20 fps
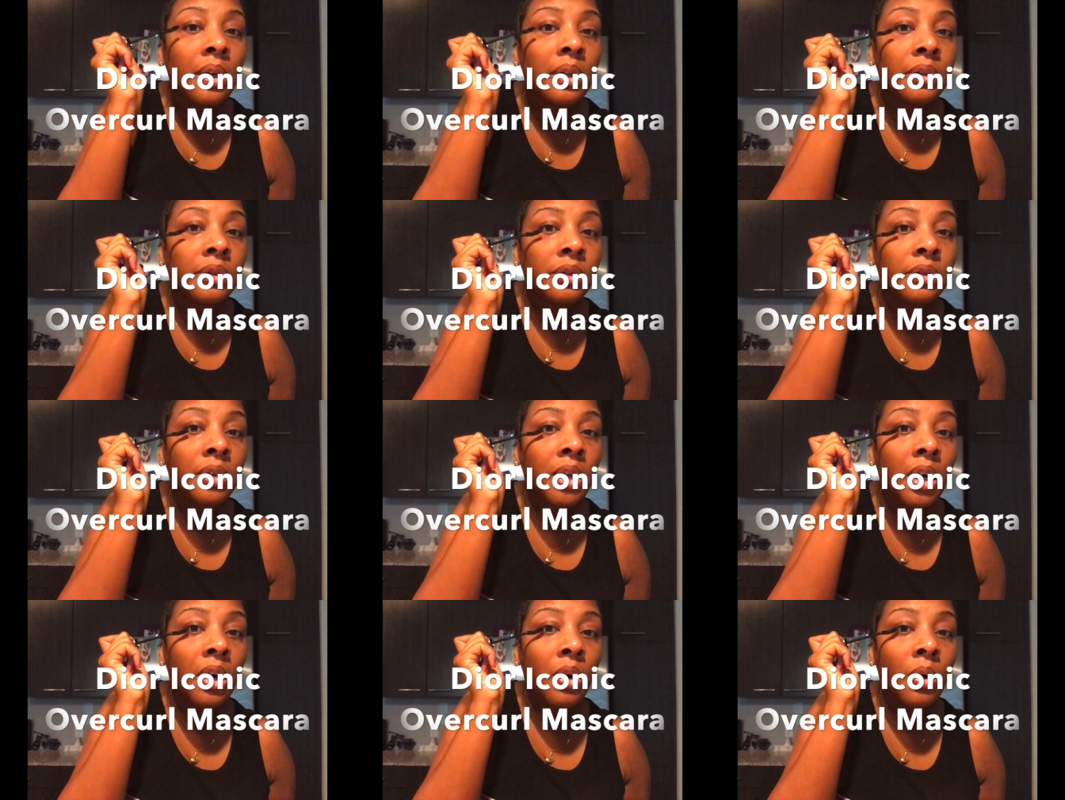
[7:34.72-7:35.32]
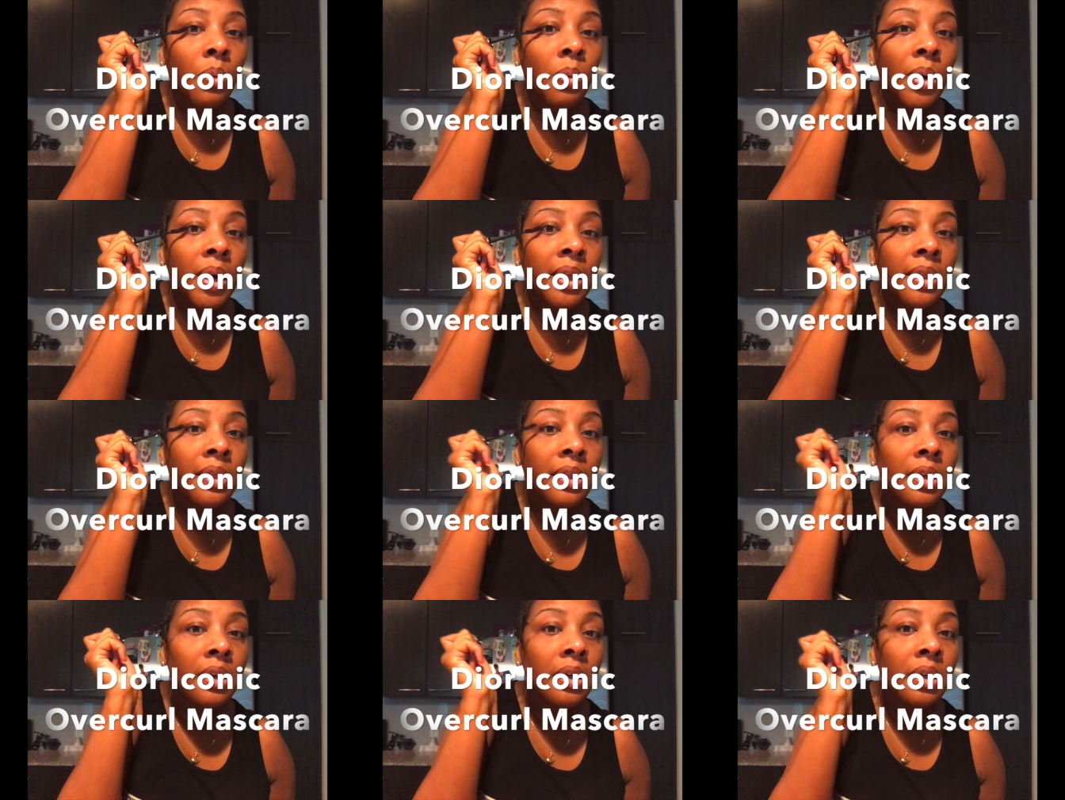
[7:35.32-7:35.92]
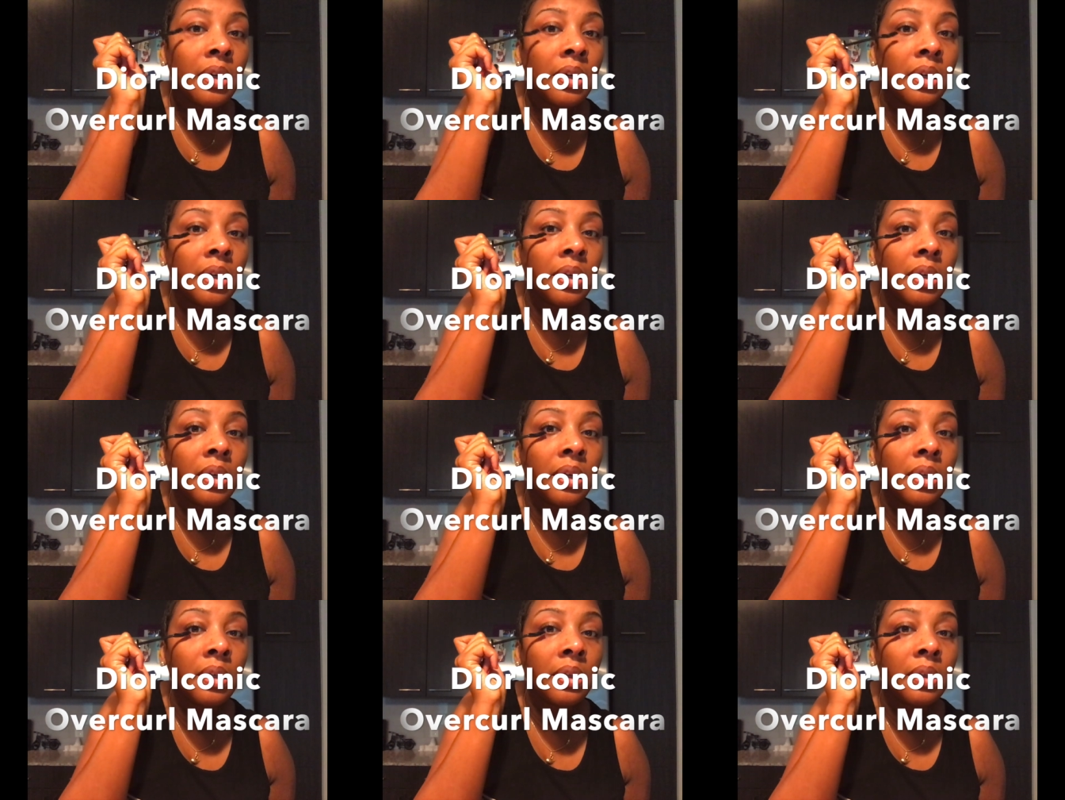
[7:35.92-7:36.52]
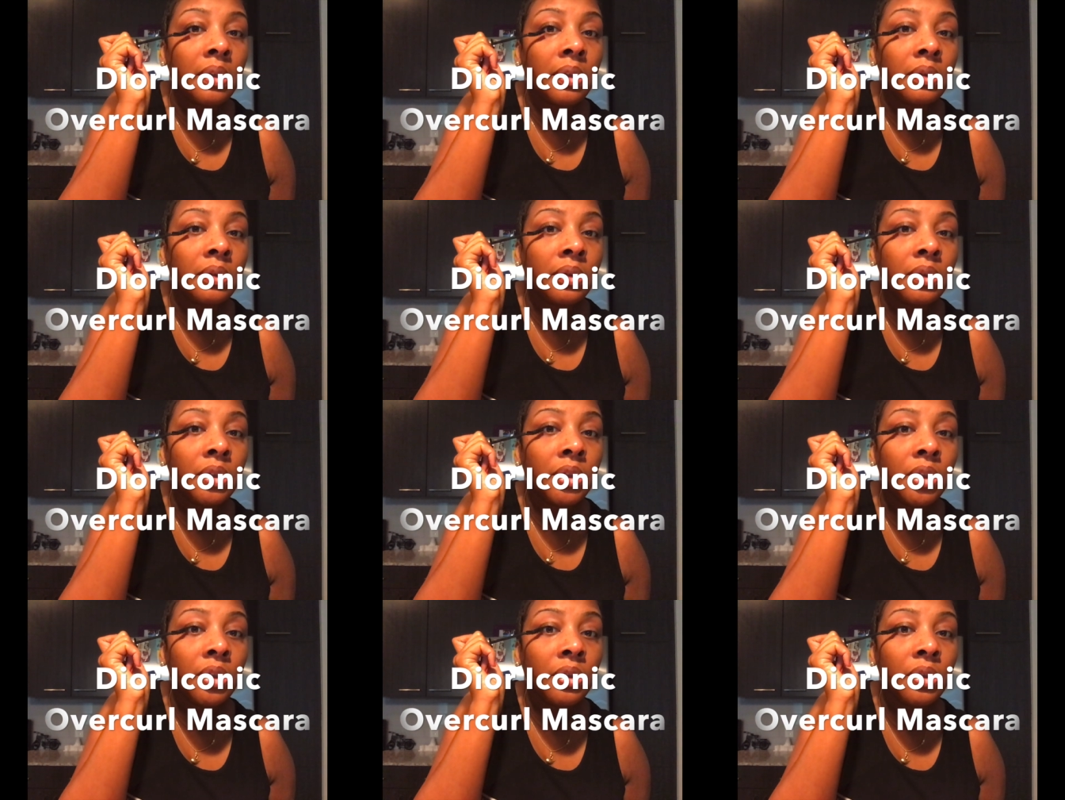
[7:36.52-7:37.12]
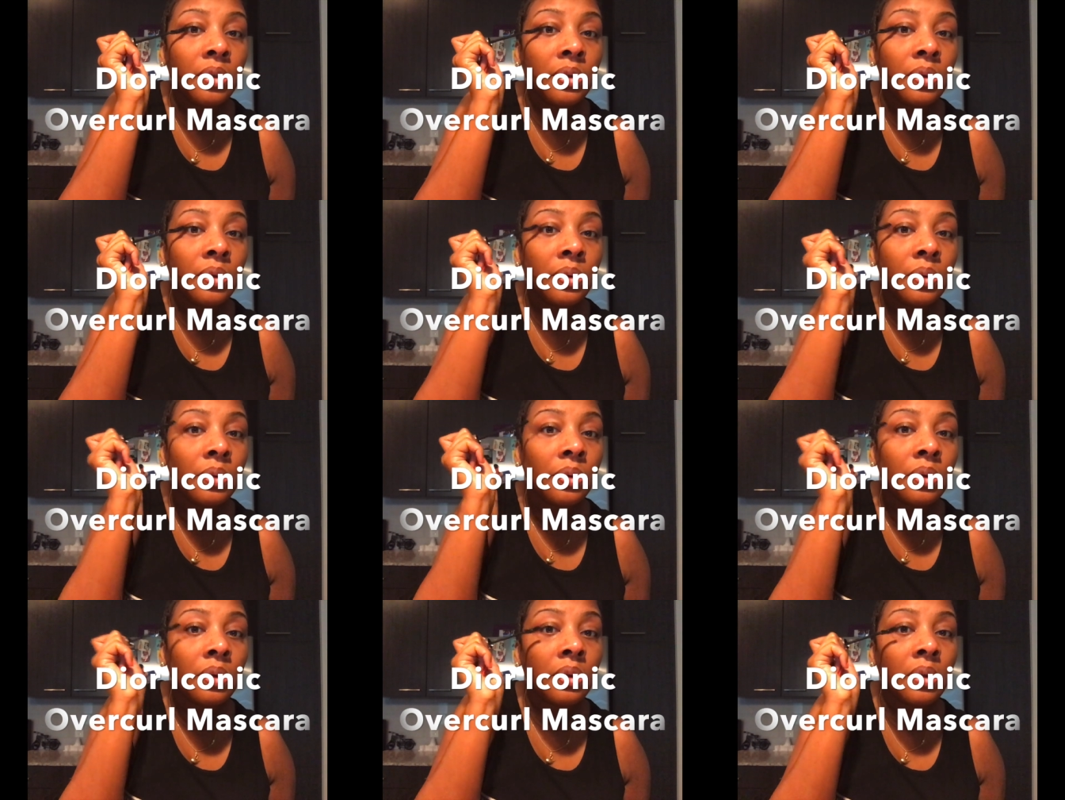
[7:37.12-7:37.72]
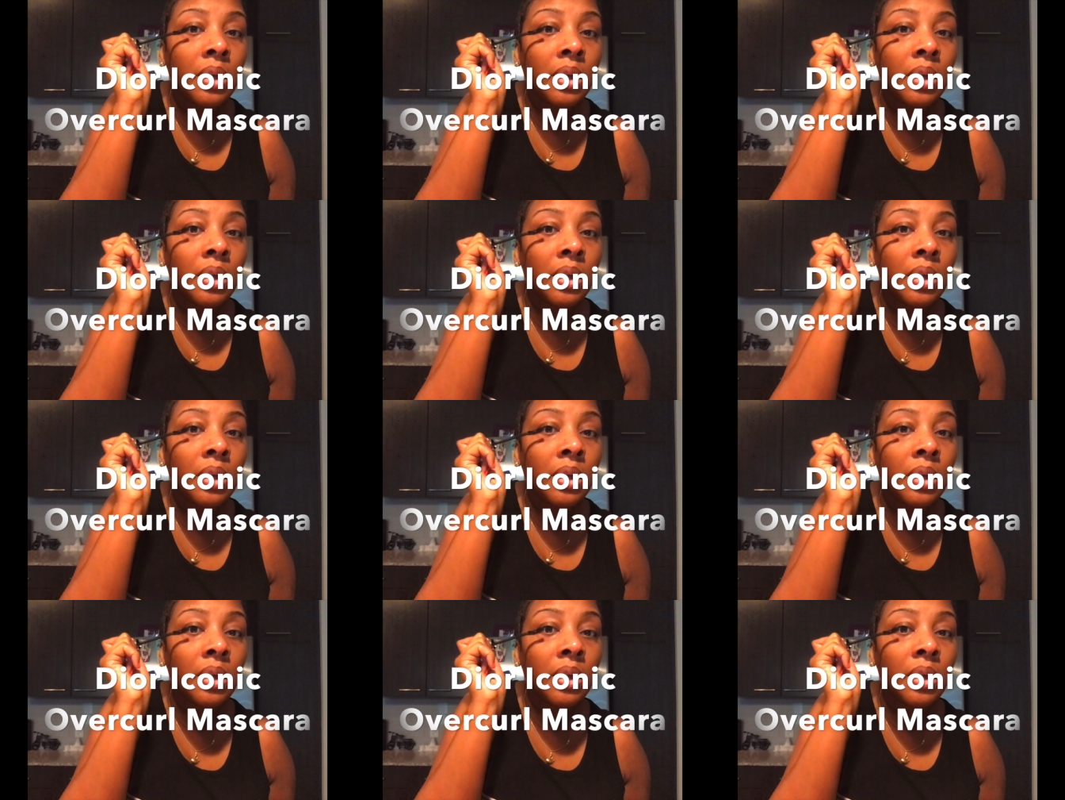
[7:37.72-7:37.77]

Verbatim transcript: So when the dude,